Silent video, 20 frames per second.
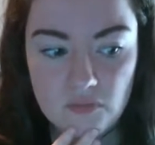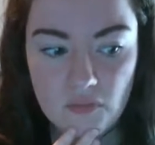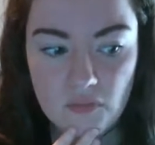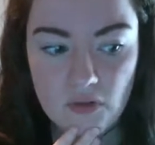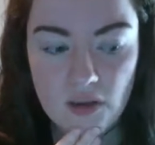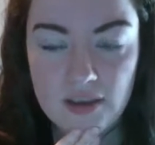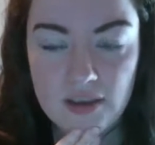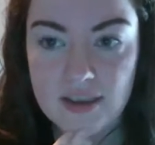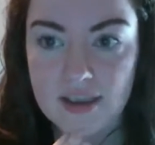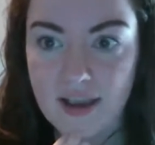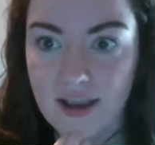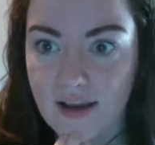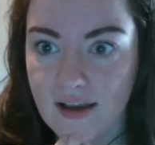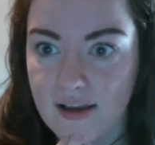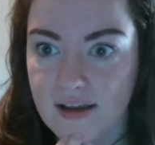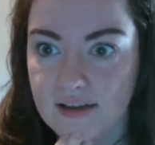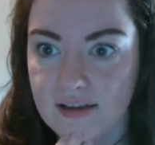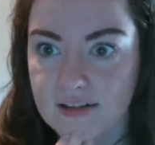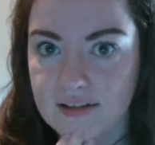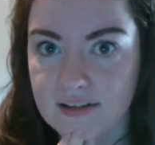
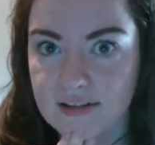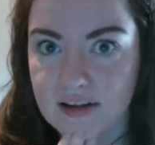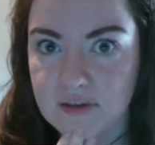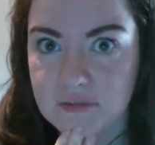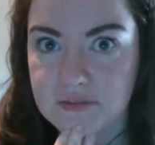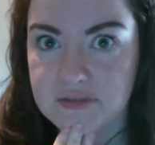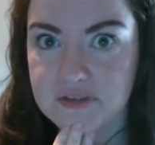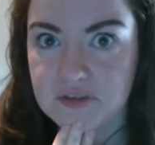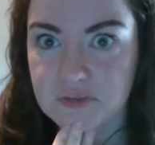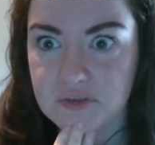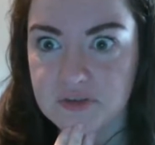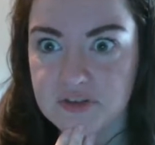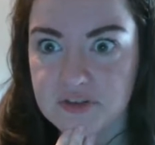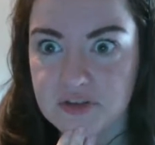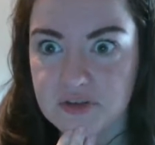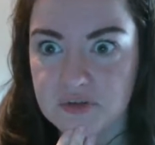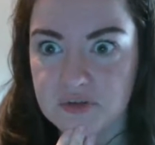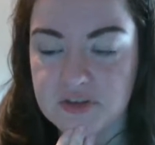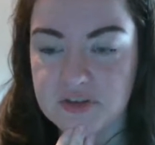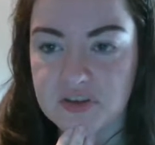yeah, I'm super
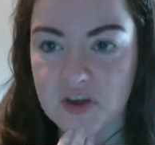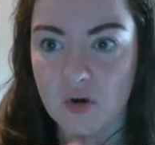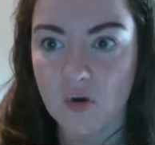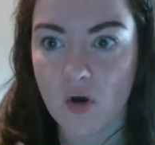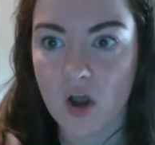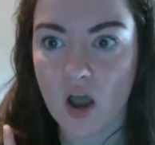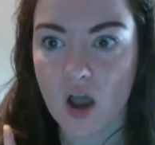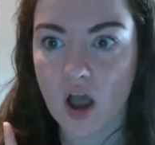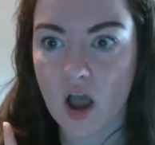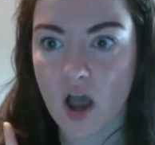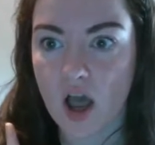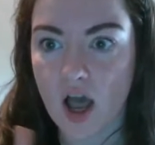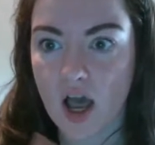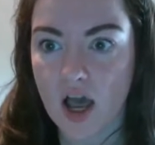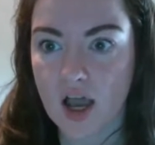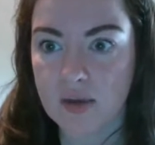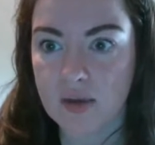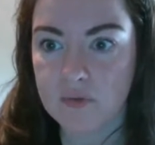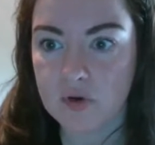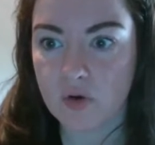stoked. So
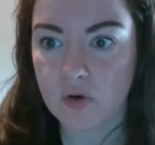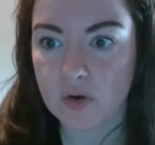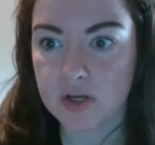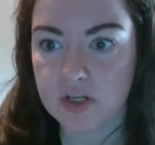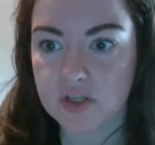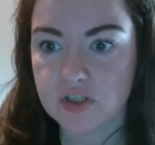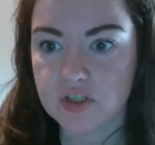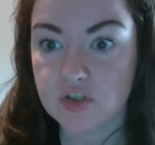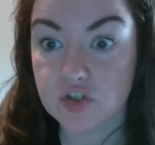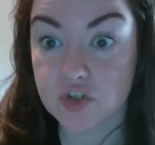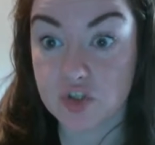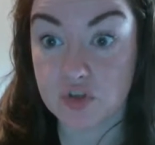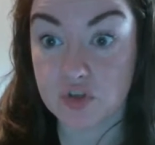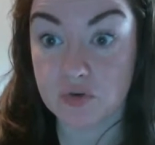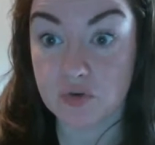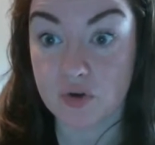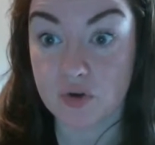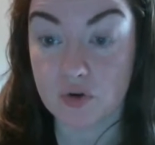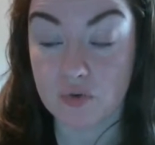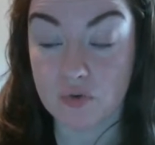I'm going to do
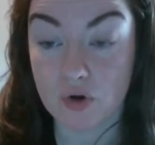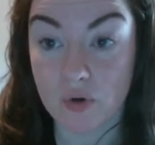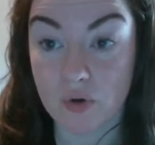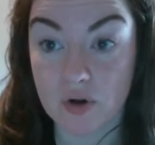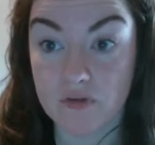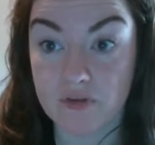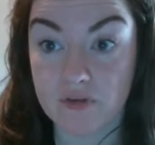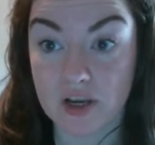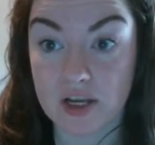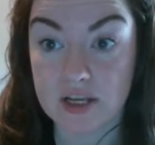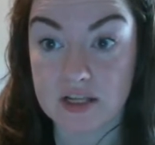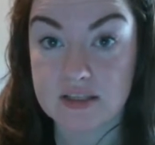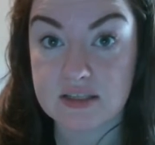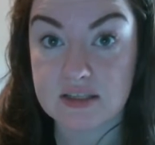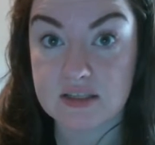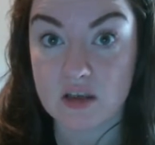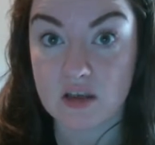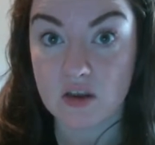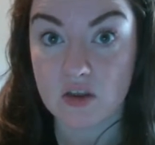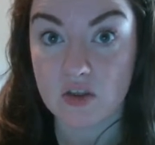the heroic
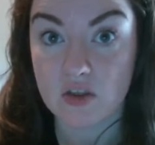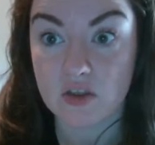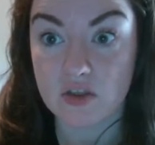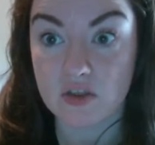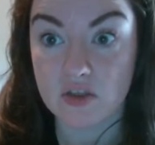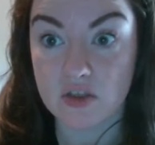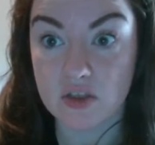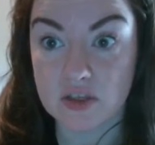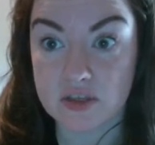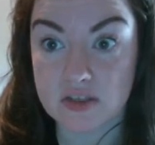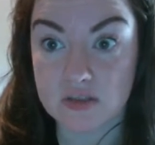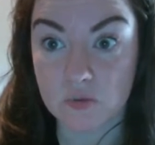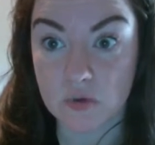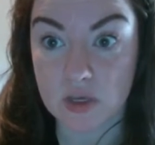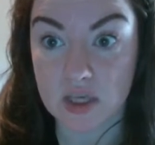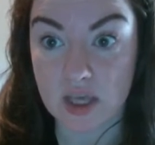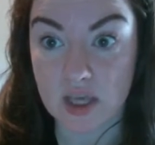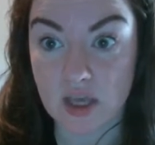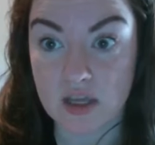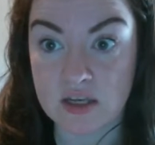fights this
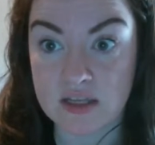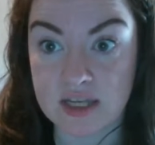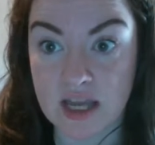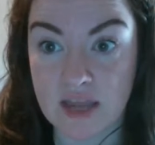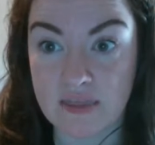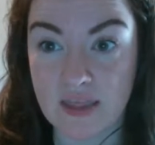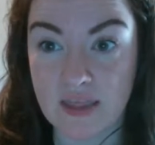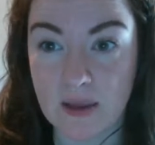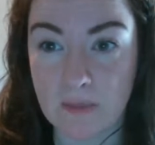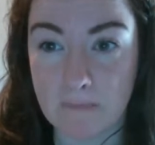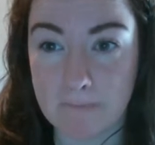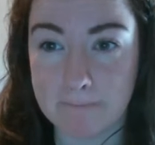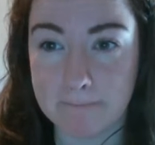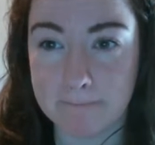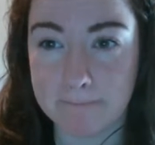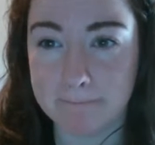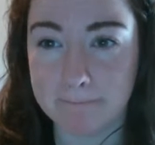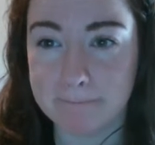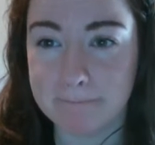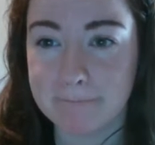weekend and then
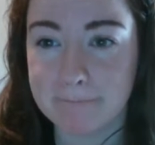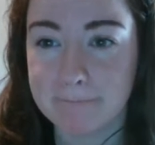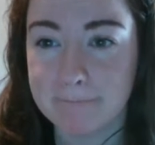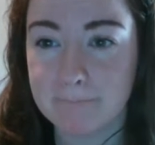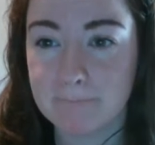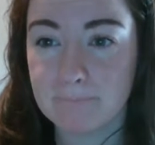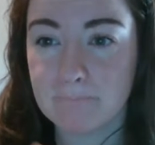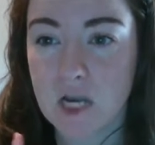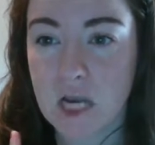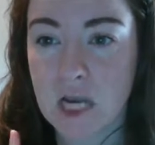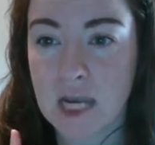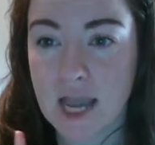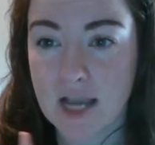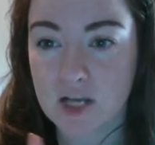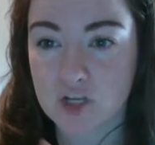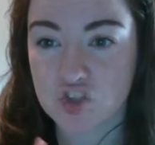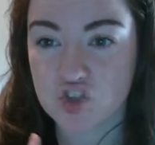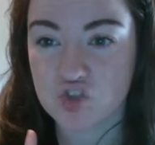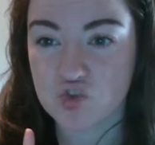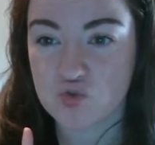
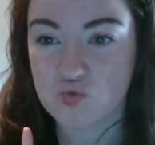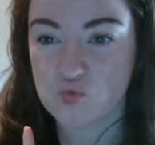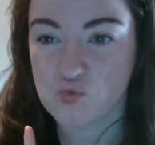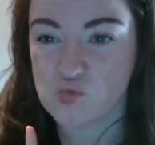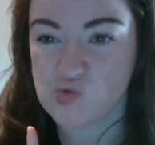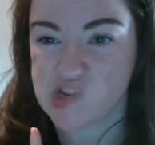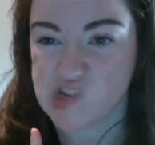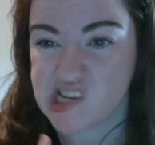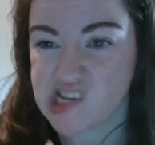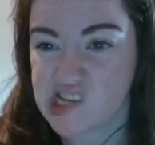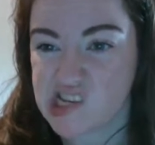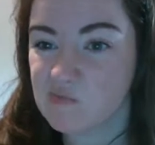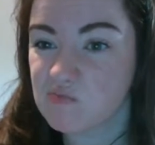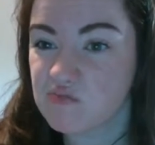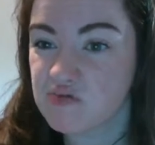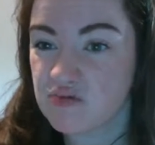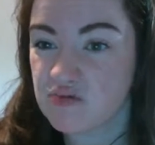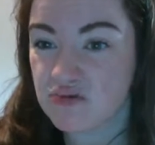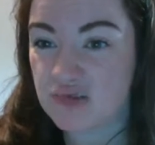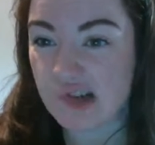next week,
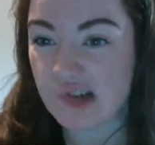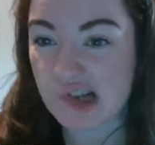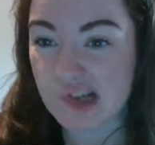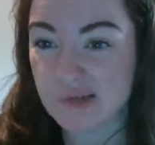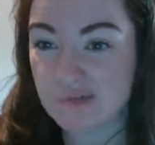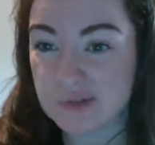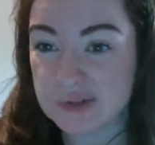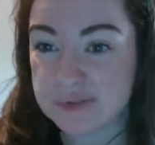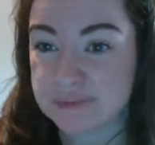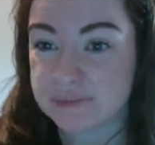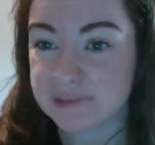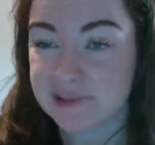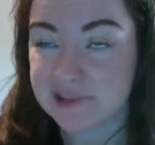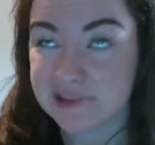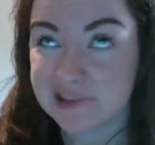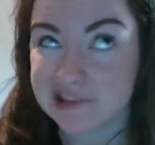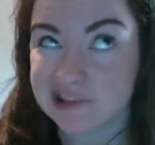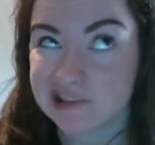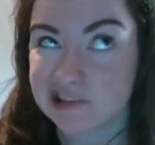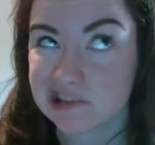probably,
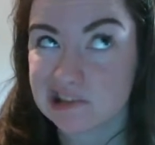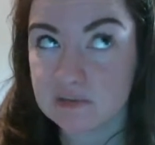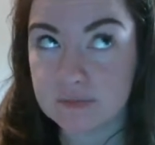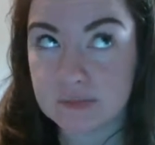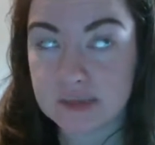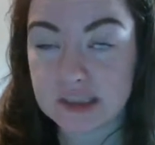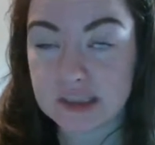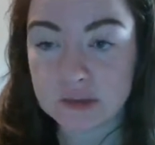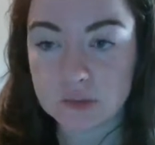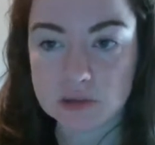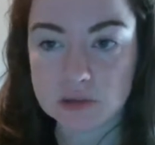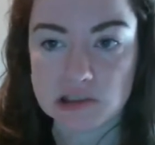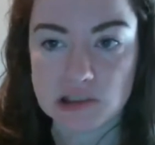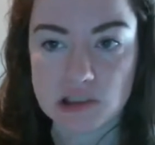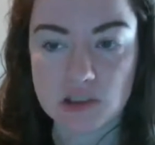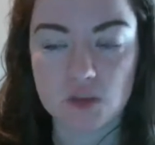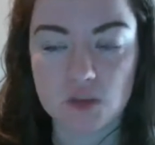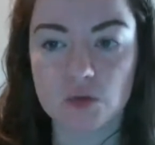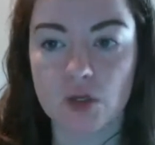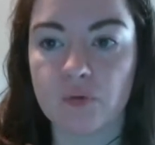maybe, I
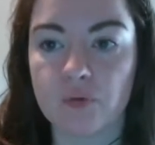don't know.